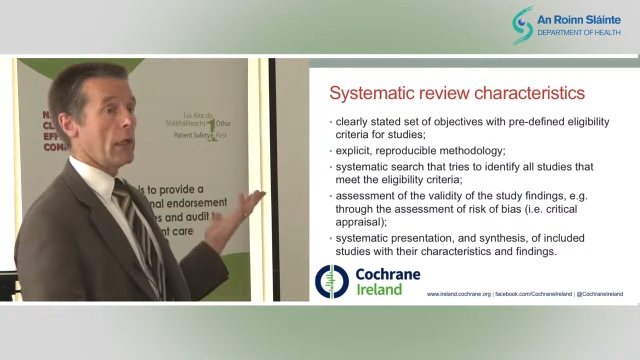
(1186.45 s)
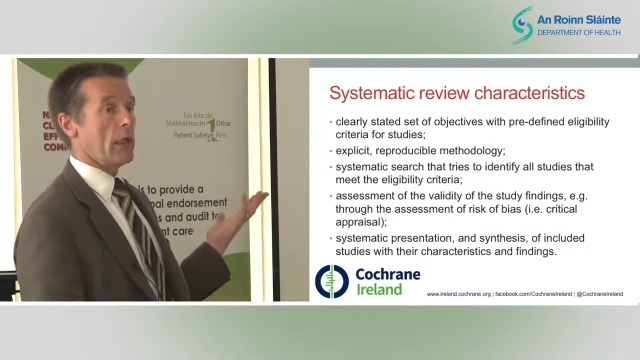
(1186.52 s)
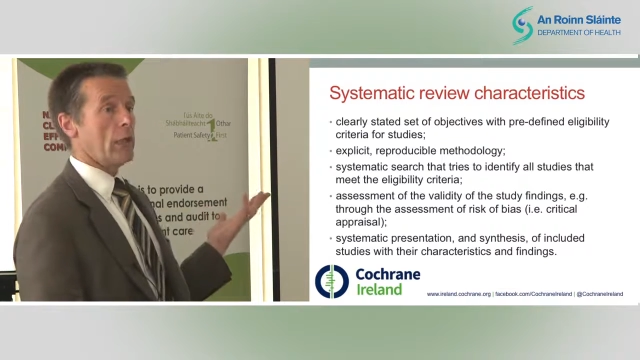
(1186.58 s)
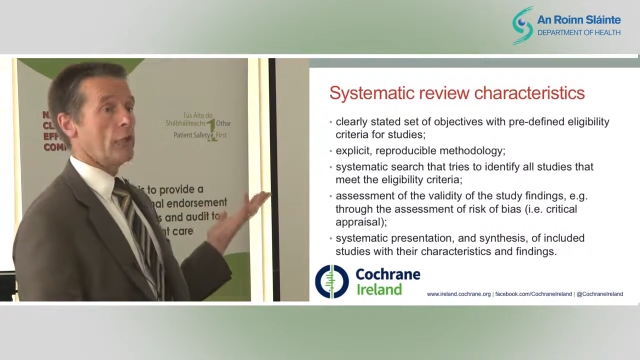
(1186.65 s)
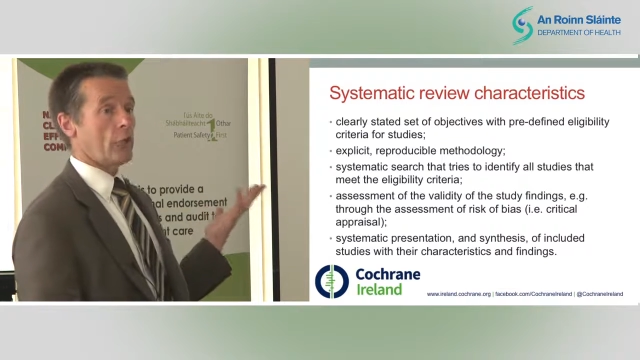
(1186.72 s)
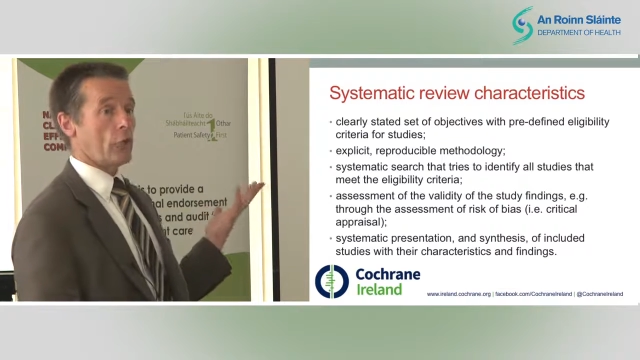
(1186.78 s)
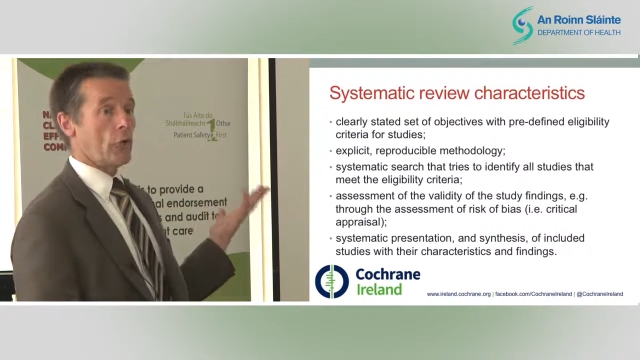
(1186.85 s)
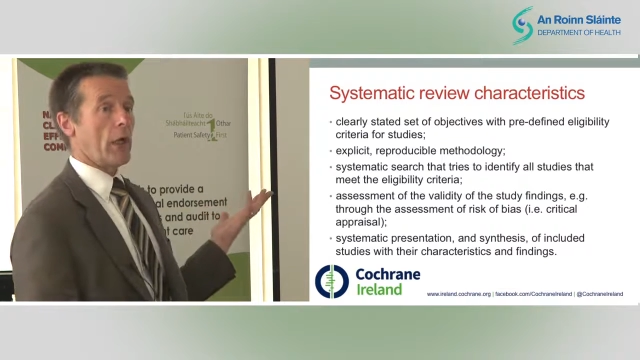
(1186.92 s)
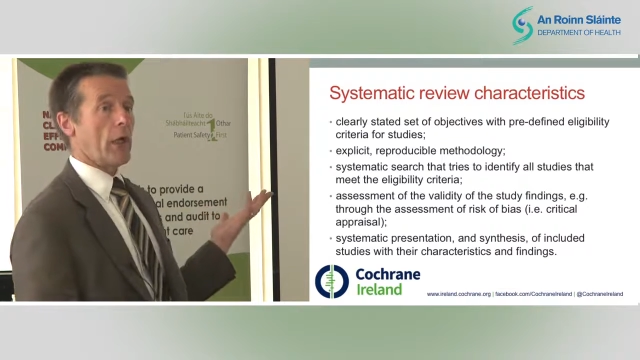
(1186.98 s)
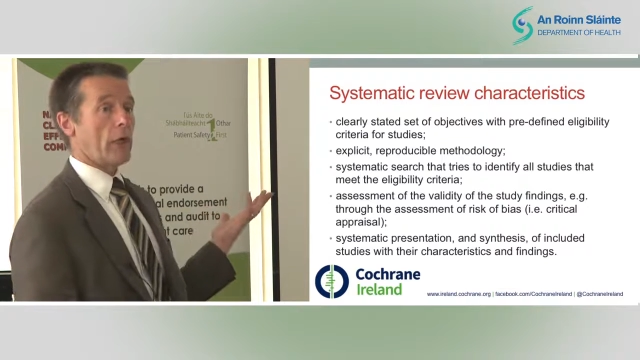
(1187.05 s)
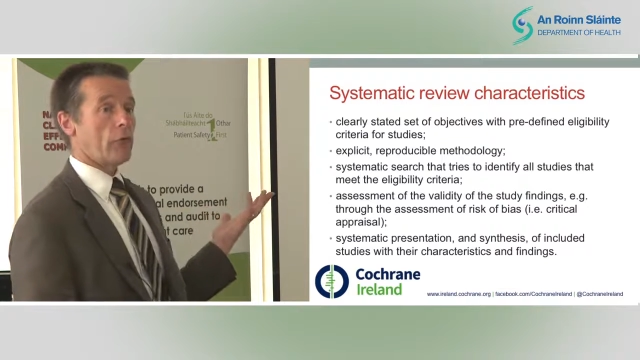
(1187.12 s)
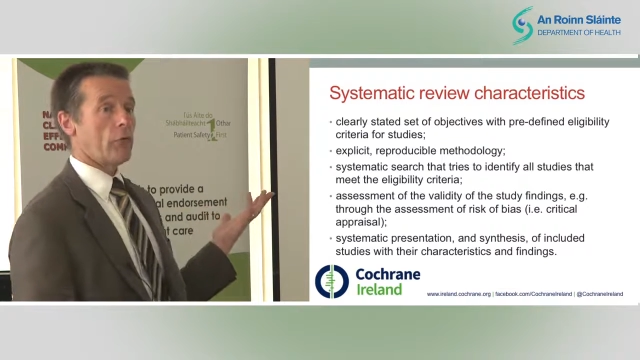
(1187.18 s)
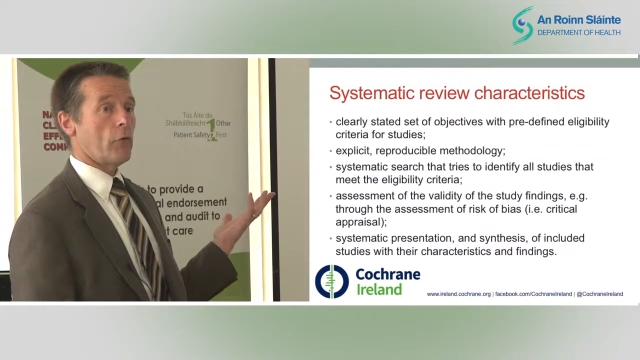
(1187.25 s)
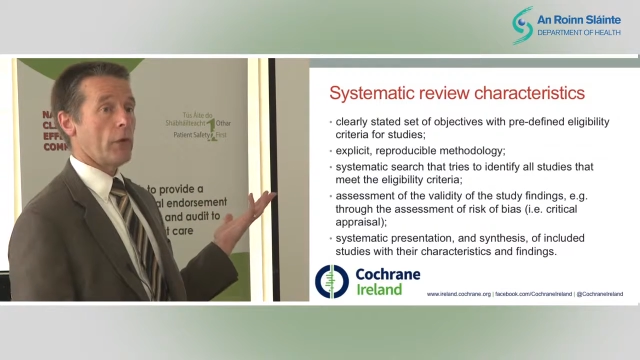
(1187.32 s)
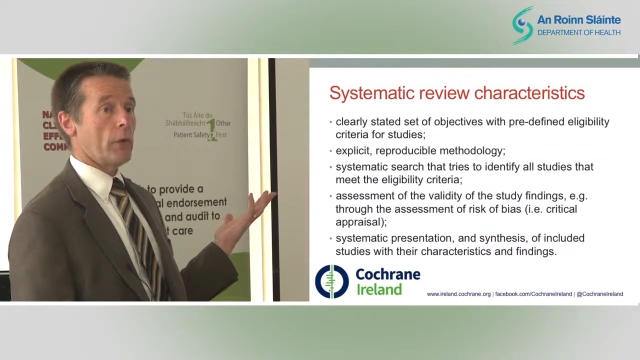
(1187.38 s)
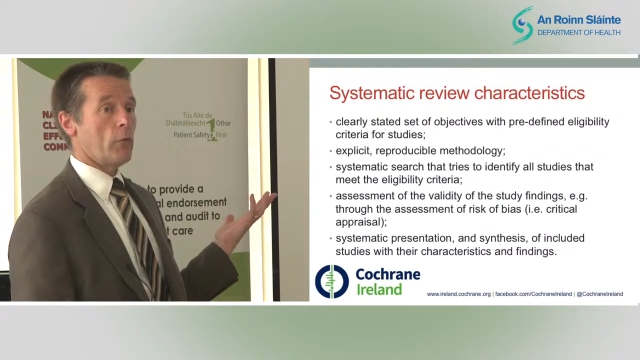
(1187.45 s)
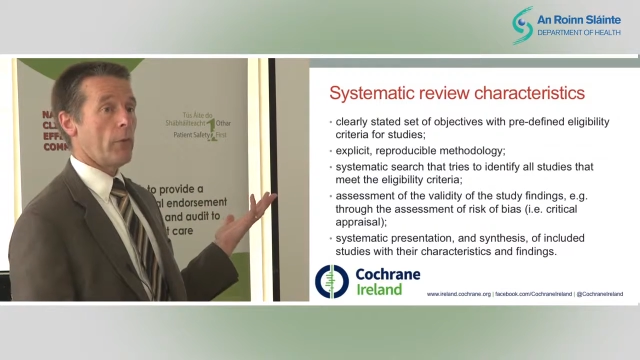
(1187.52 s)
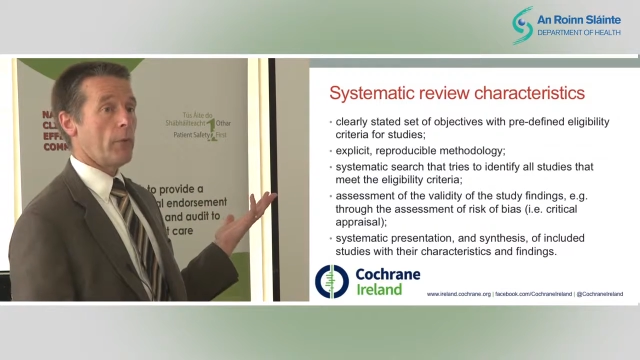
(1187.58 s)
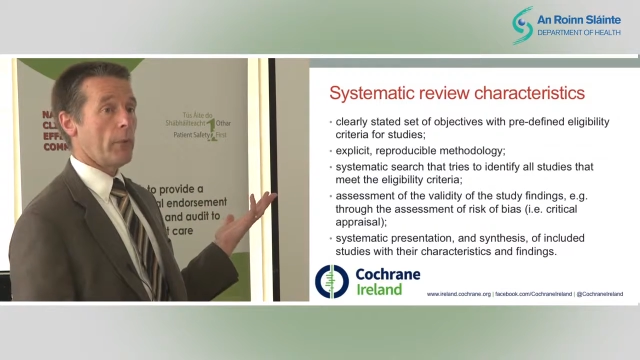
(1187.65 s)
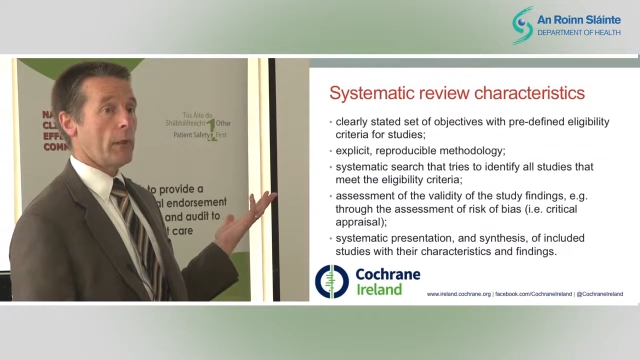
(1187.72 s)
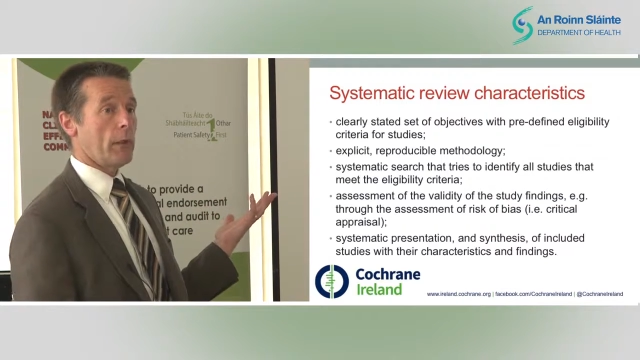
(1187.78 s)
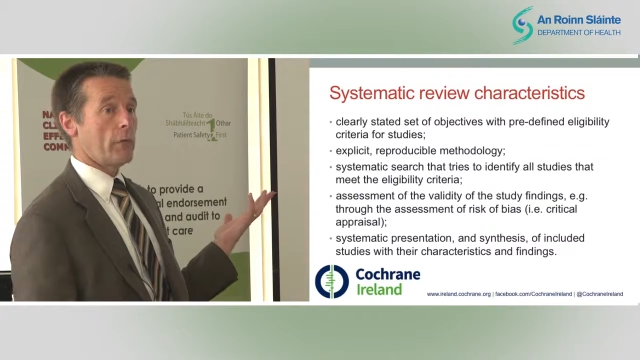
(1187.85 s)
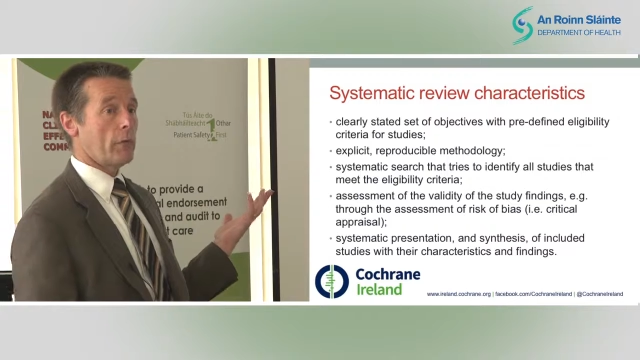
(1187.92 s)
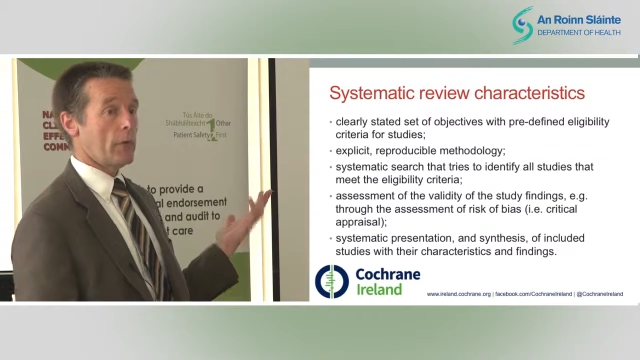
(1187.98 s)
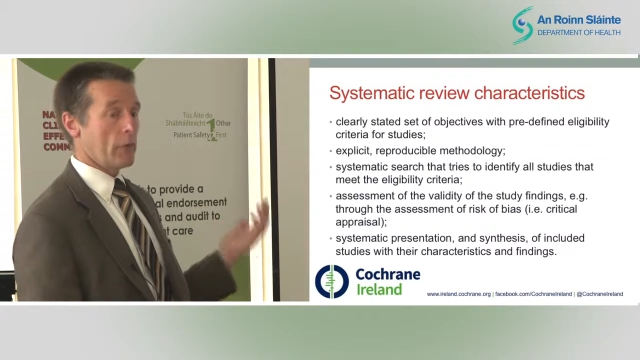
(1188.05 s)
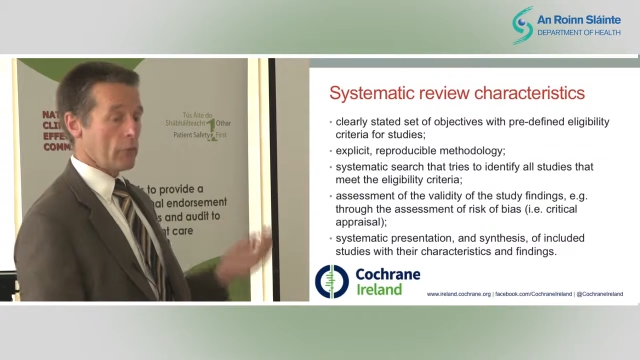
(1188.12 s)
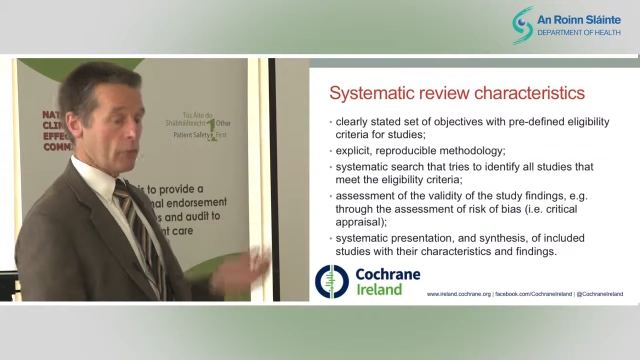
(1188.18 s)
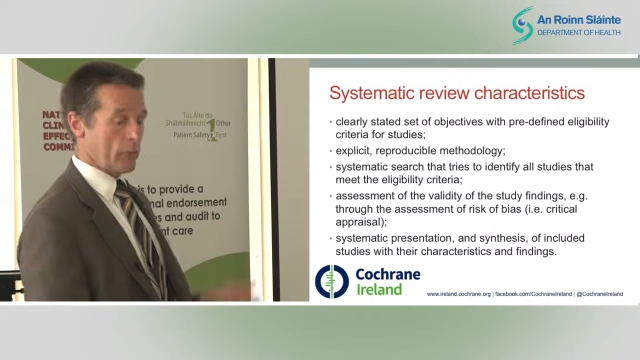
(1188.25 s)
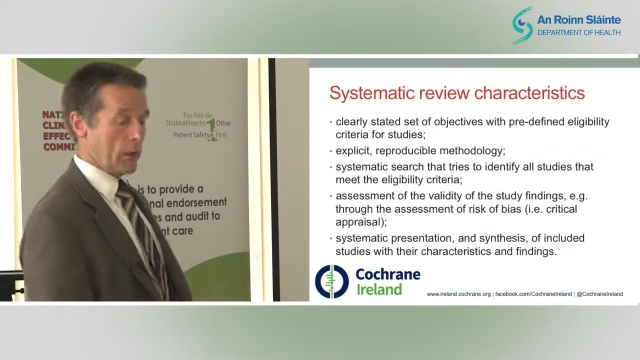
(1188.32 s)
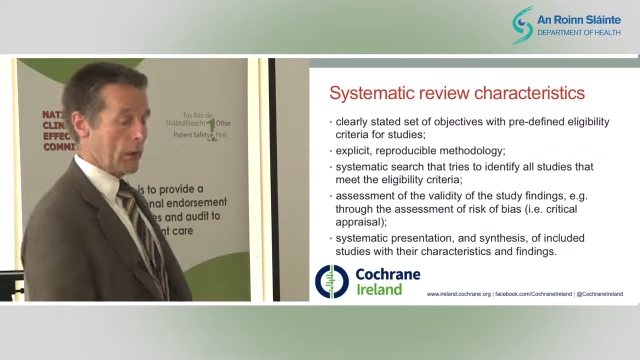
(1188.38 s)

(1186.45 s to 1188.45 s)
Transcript: else could actually repeat this